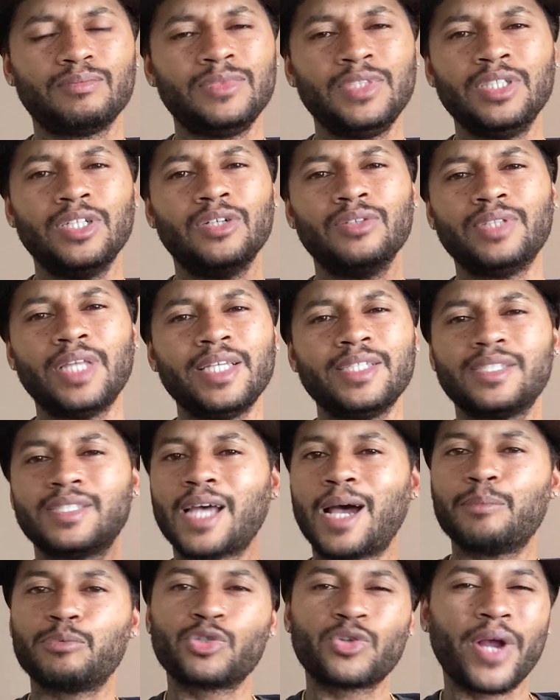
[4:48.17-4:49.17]
they
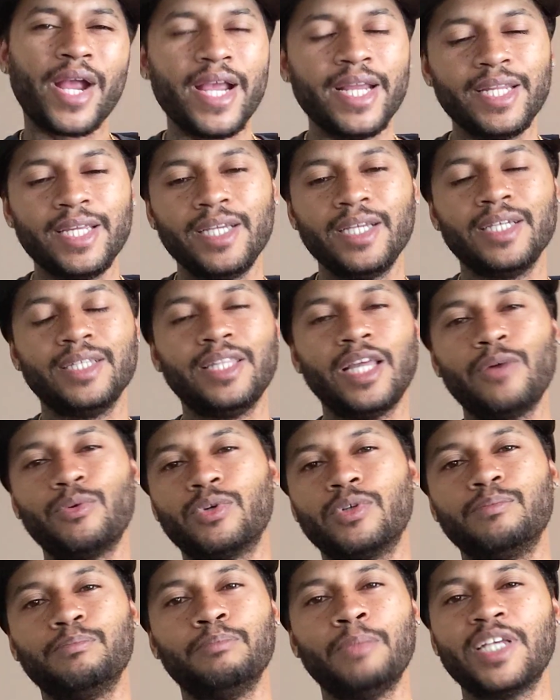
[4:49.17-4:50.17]
stopped trading and they
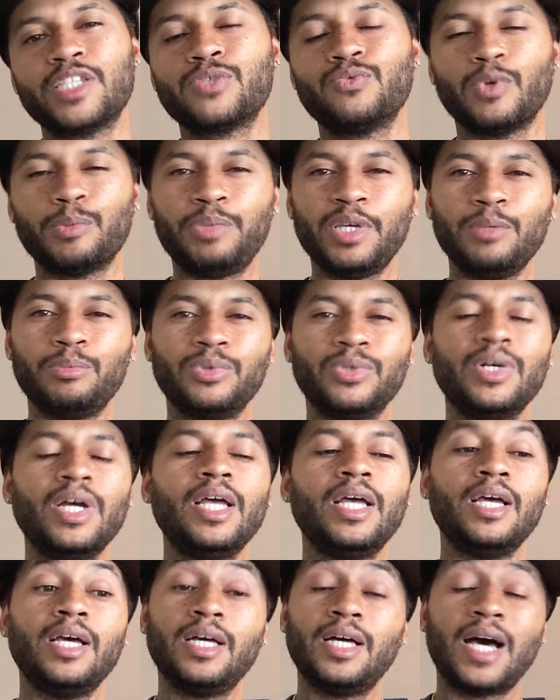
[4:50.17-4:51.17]
were messing with people.
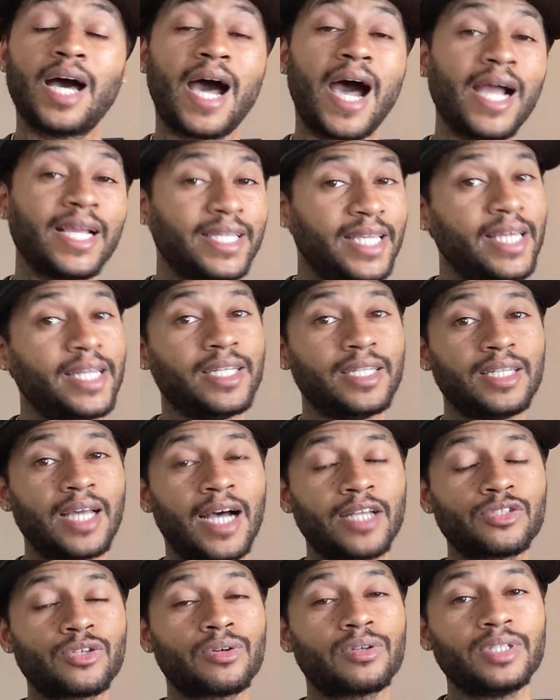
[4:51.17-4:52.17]
I get it.
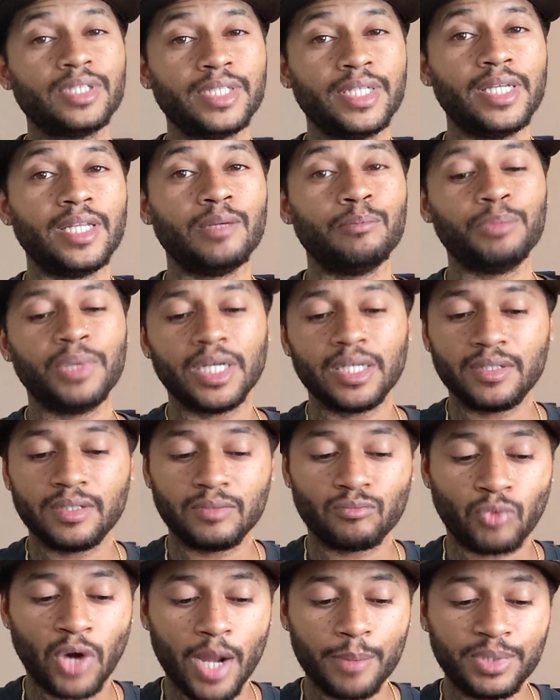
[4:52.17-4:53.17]
I totally get it.
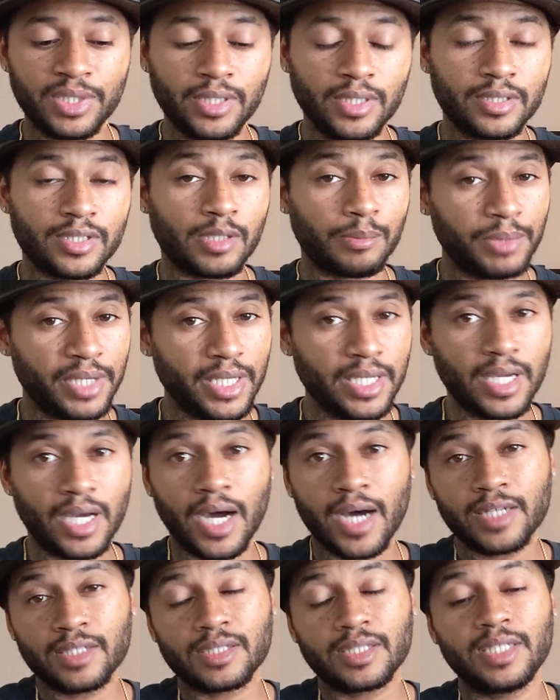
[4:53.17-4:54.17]
But Robinhood, to me,
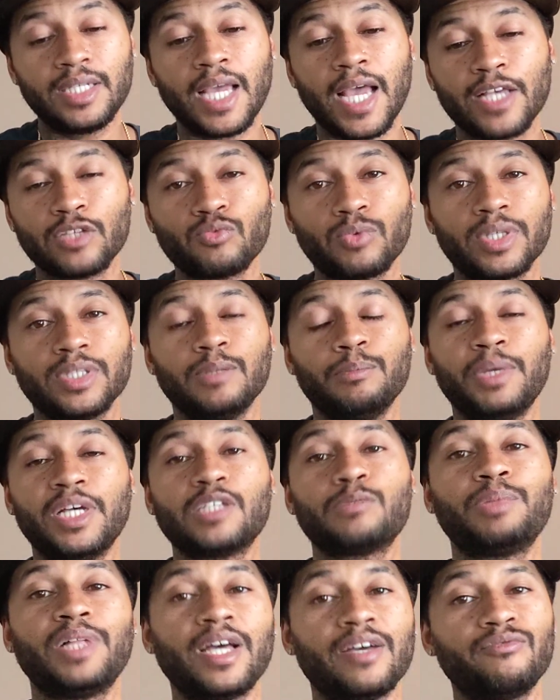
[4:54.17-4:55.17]
honestly, has one of the
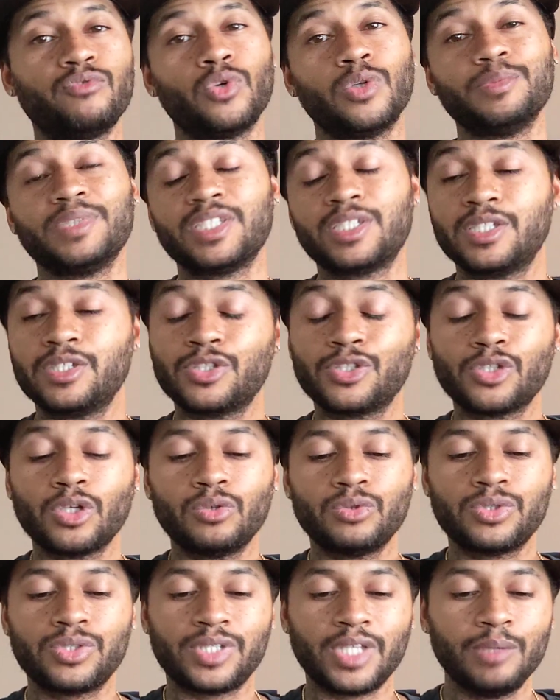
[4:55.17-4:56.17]
best platforms. It's just
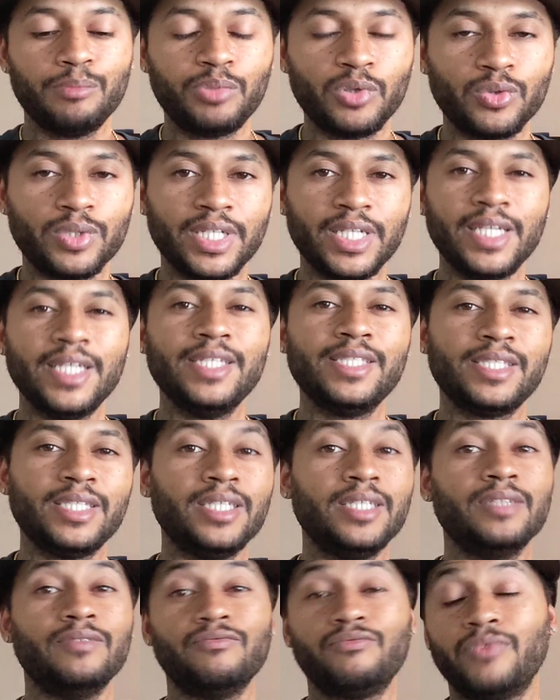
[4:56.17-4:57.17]
so simple and
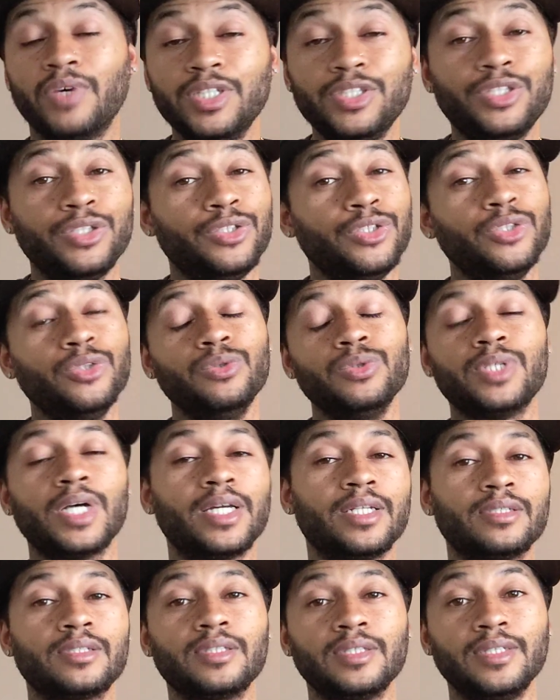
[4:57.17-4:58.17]
easy and fun to use,
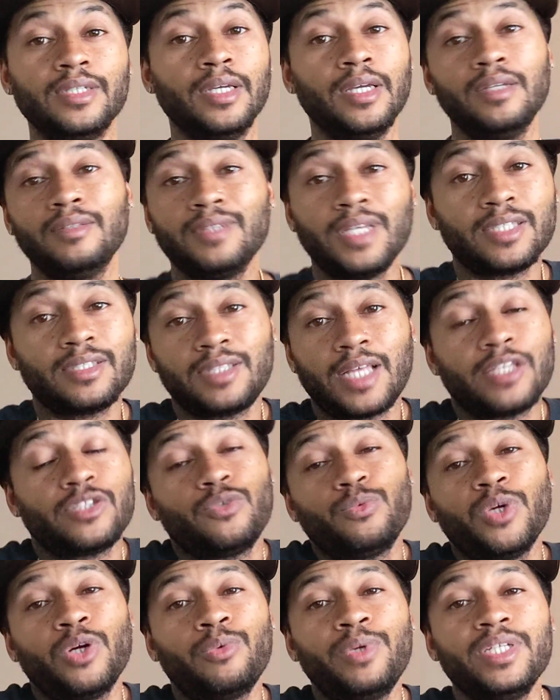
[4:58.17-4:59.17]
honestly. That's
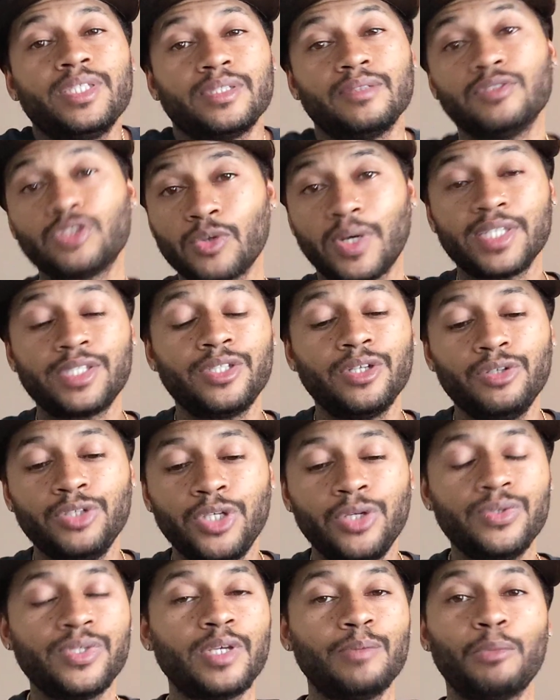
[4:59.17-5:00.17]
the real reason. So I still
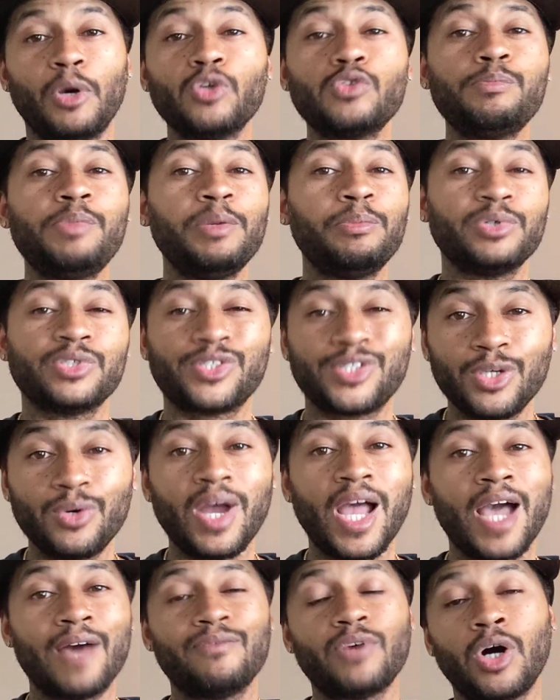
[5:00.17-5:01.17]
use it. Most people
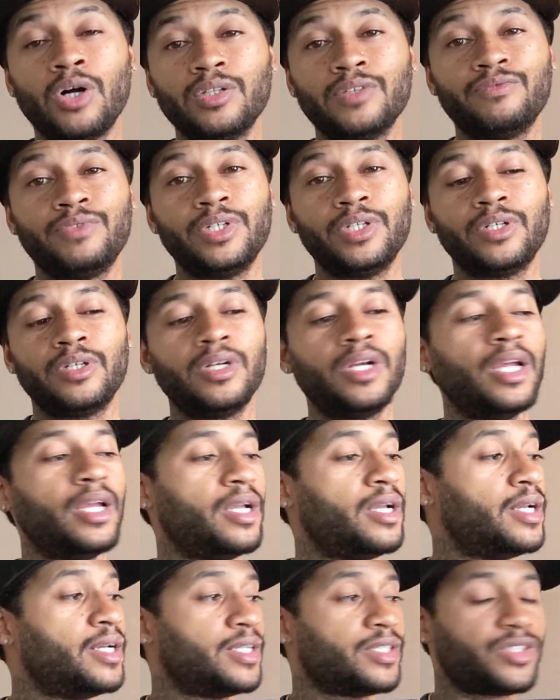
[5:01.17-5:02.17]
still have all of their
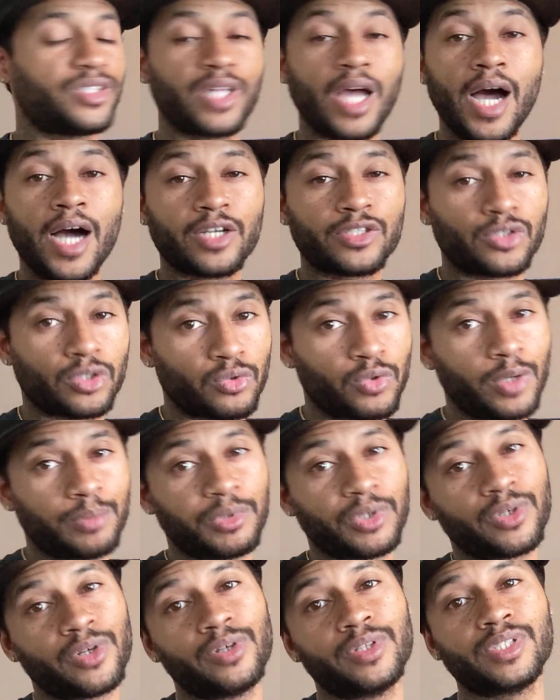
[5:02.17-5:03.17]
stocks or
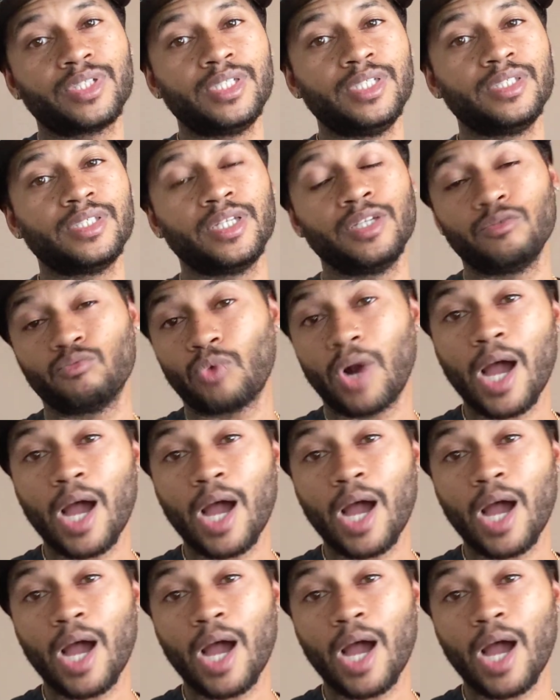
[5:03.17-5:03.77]
cryptocurrencies in